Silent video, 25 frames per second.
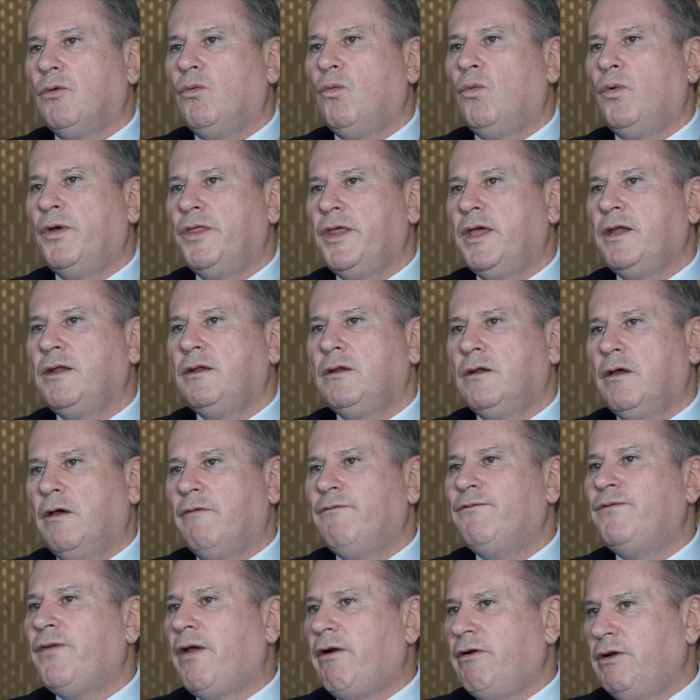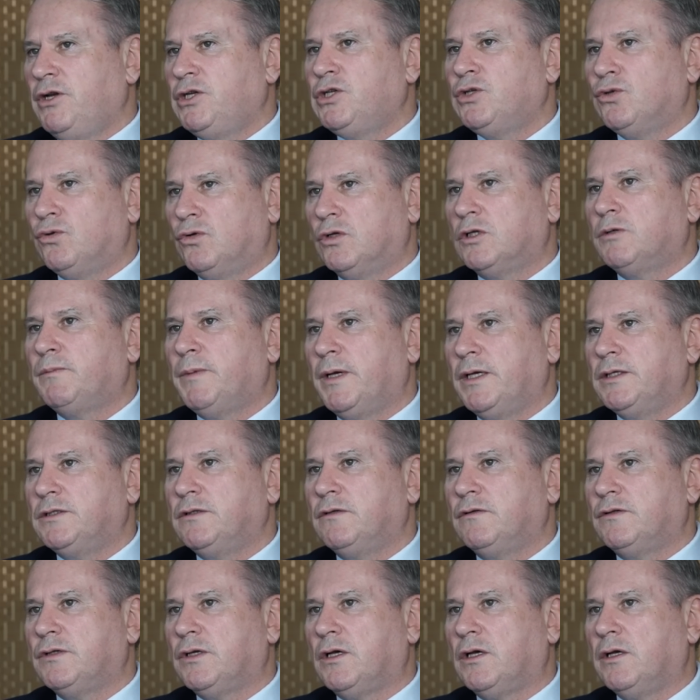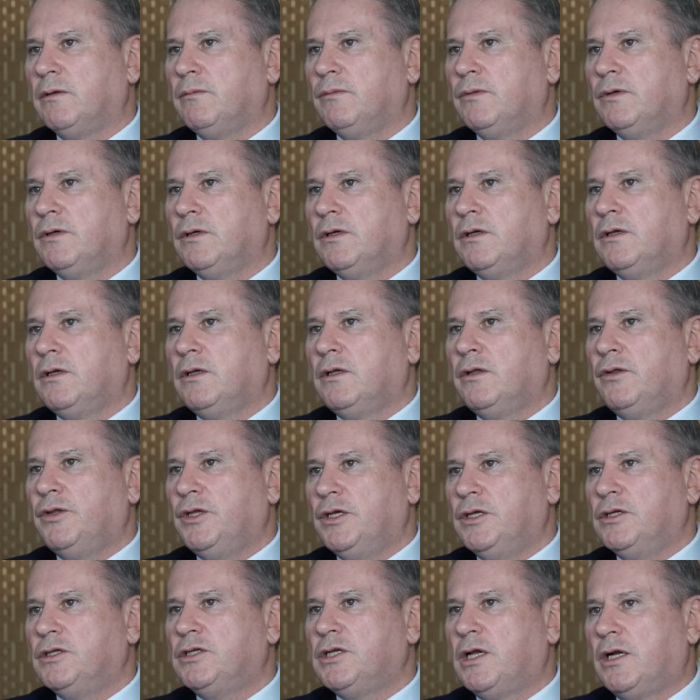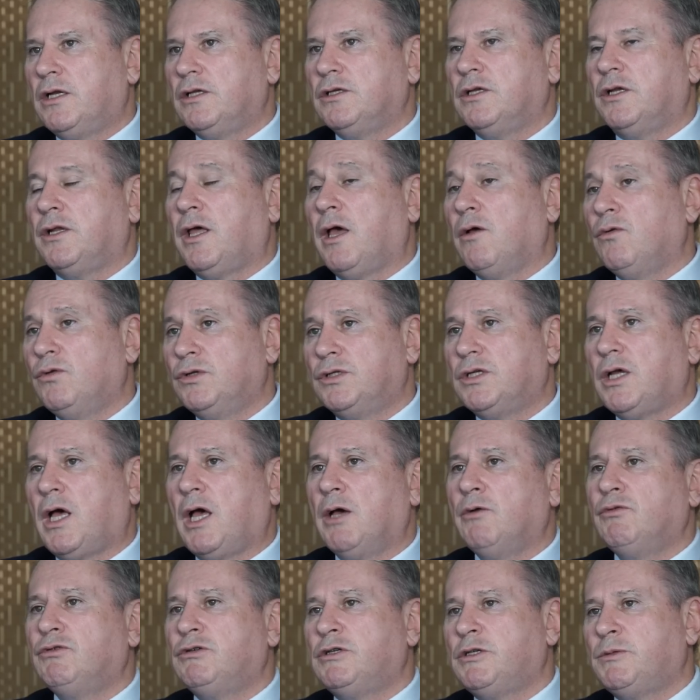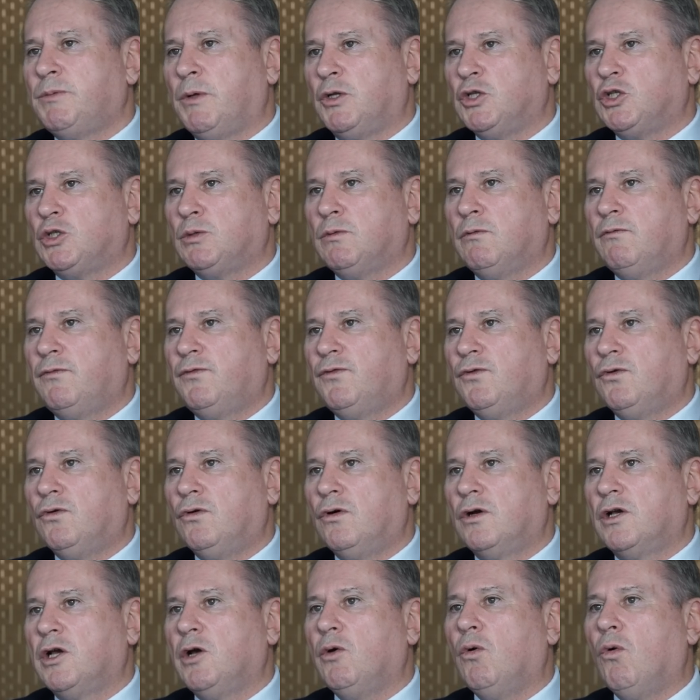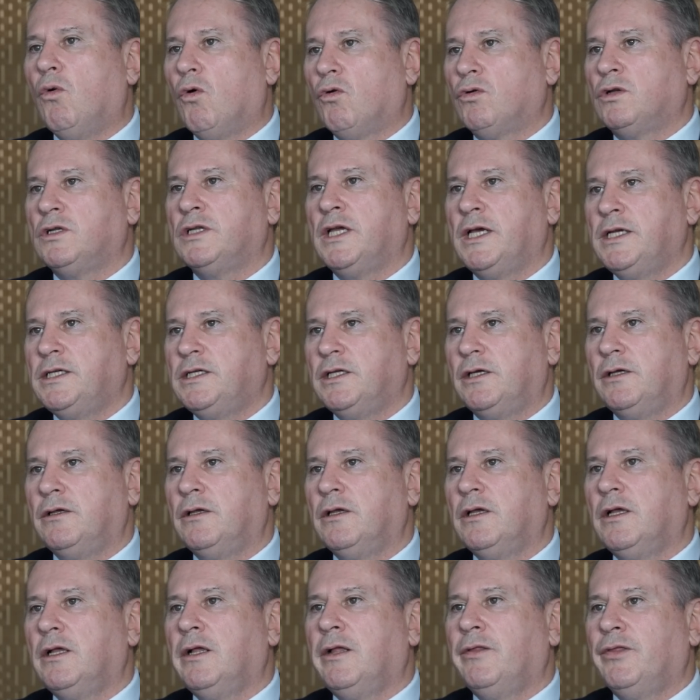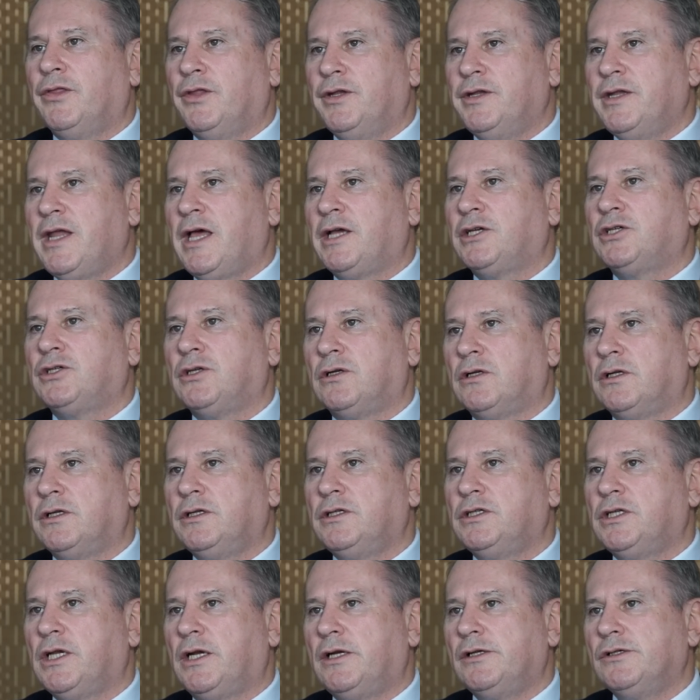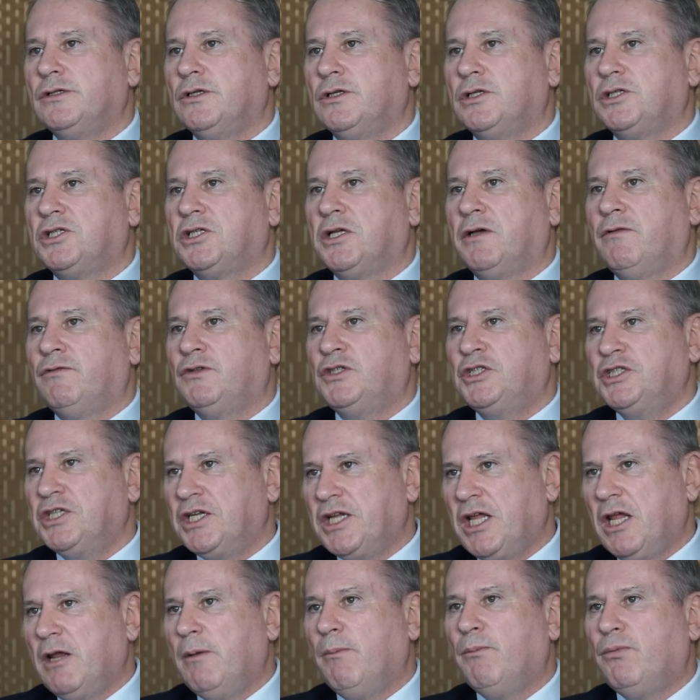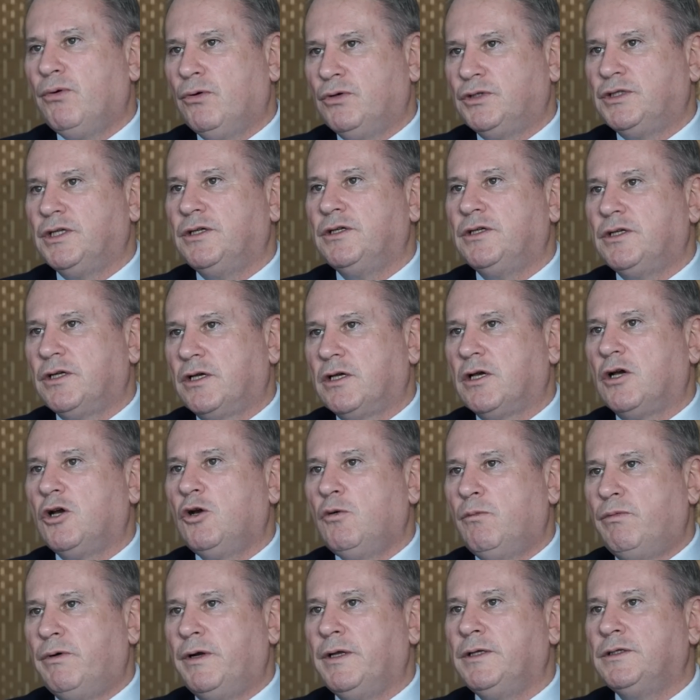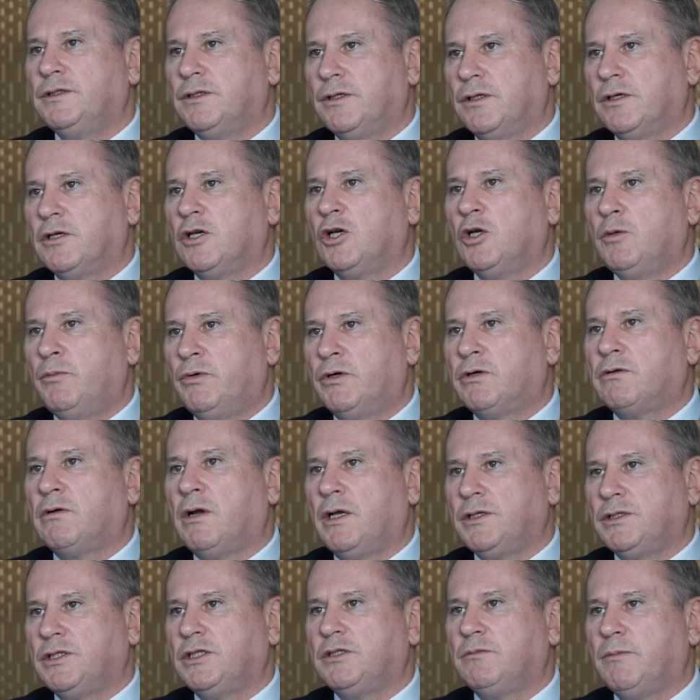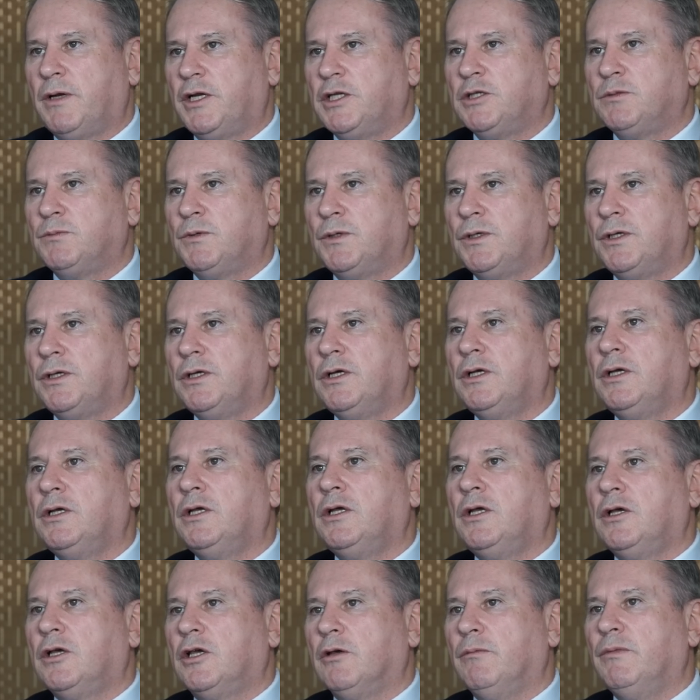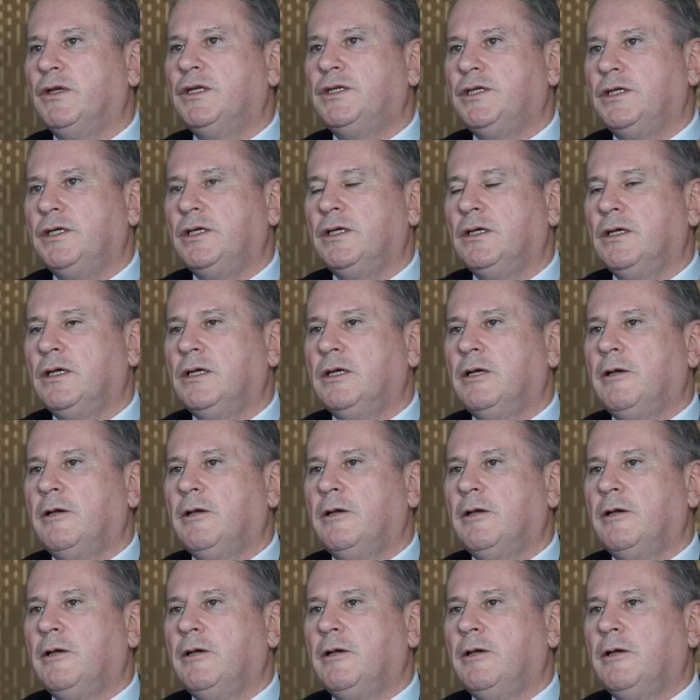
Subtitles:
Within a very short space of time, I was responsible for coordinating the National Intelligence Service's input into COBRA, into the COBRA Crisis Management Committee.